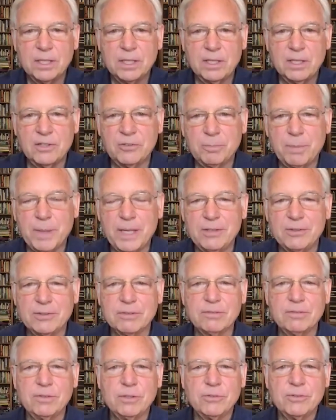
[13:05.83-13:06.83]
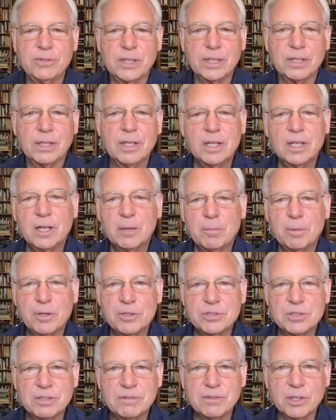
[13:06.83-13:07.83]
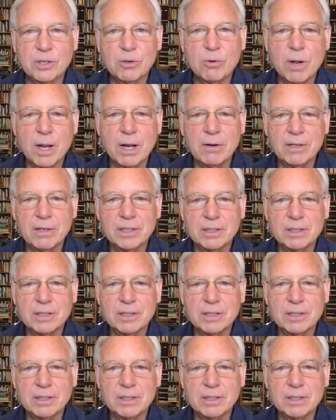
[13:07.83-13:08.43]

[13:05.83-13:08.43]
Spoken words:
this space of using appreciative inquiry in their